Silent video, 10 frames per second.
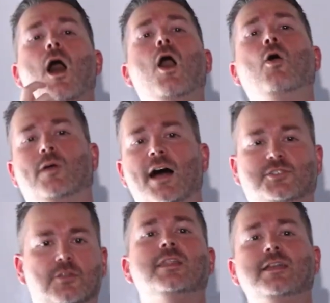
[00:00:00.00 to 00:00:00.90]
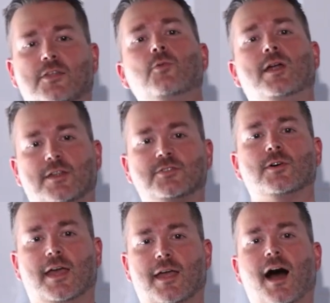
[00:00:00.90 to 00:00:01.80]
Oh, gotcha. Leading the witness.
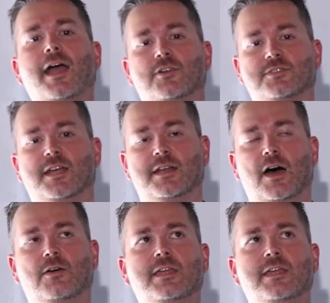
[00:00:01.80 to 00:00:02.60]
Okay, I understand now.